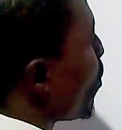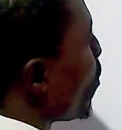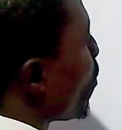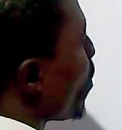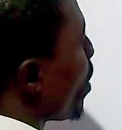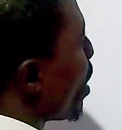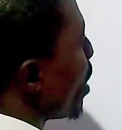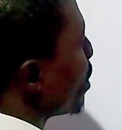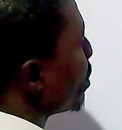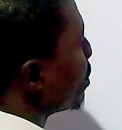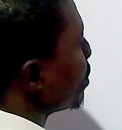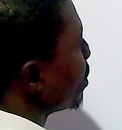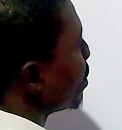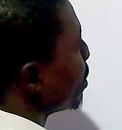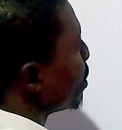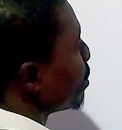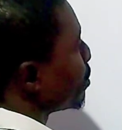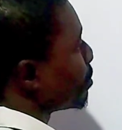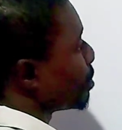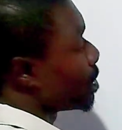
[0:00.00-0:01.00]
1.
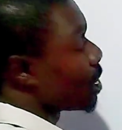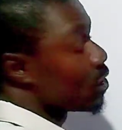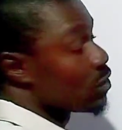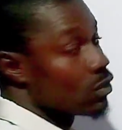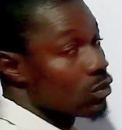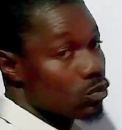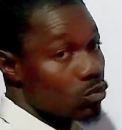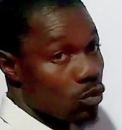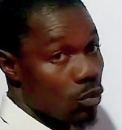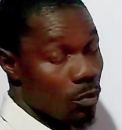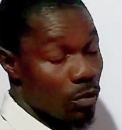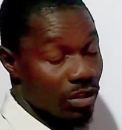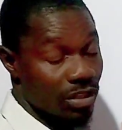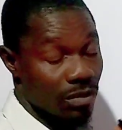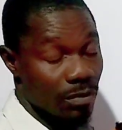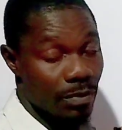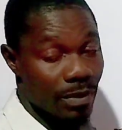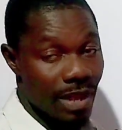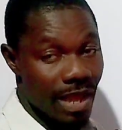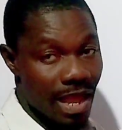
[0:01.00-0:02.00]
Take note, we will
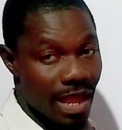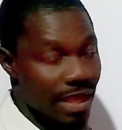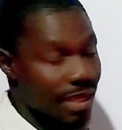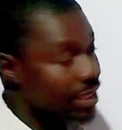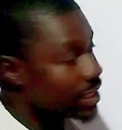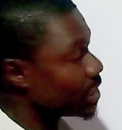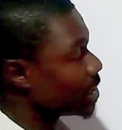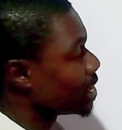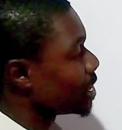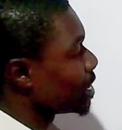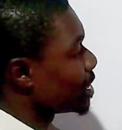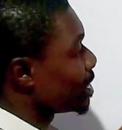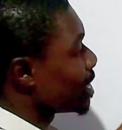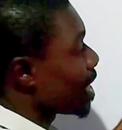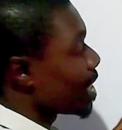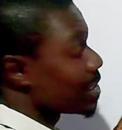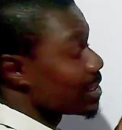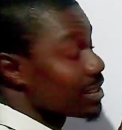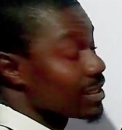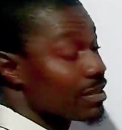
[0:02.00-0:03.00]
multiply
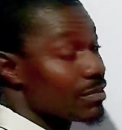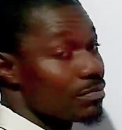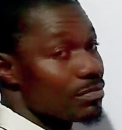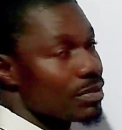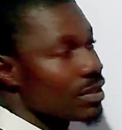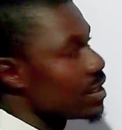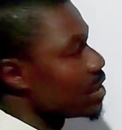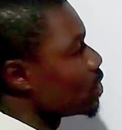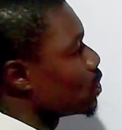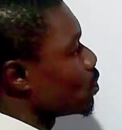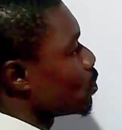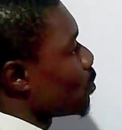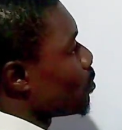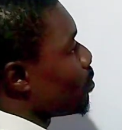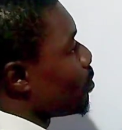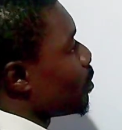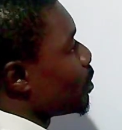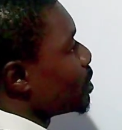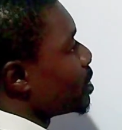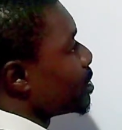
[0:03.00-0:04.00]
that same base to
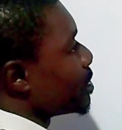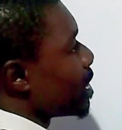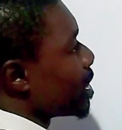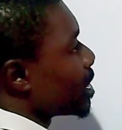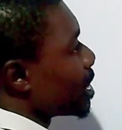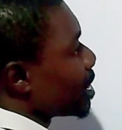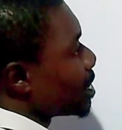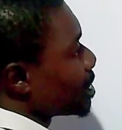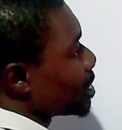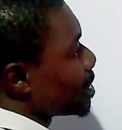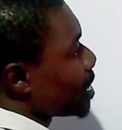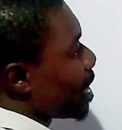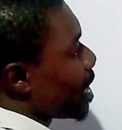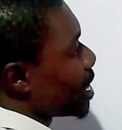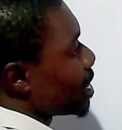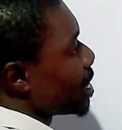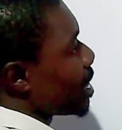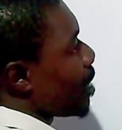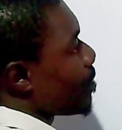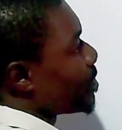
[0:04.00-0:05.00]
both the right hand
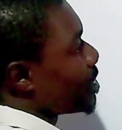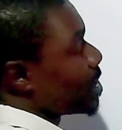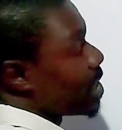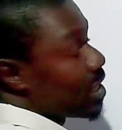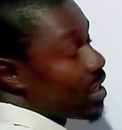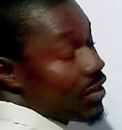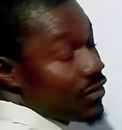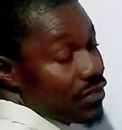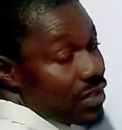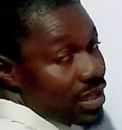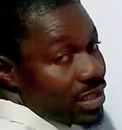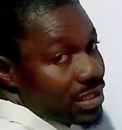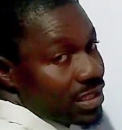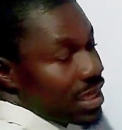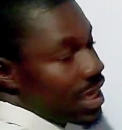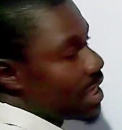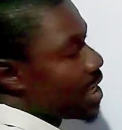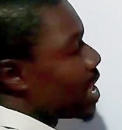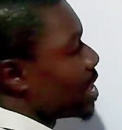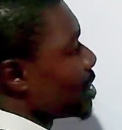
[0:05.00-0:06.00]
side, the left hand
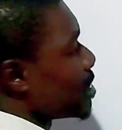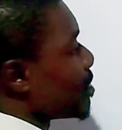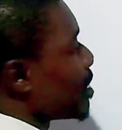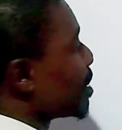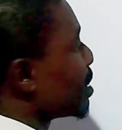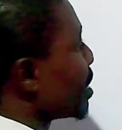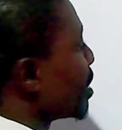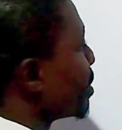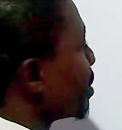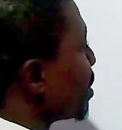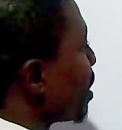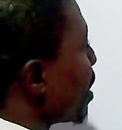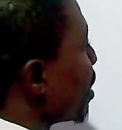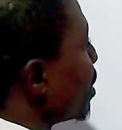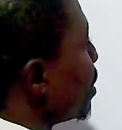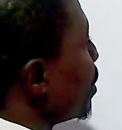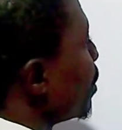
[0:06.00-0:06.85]
side and the right hand side.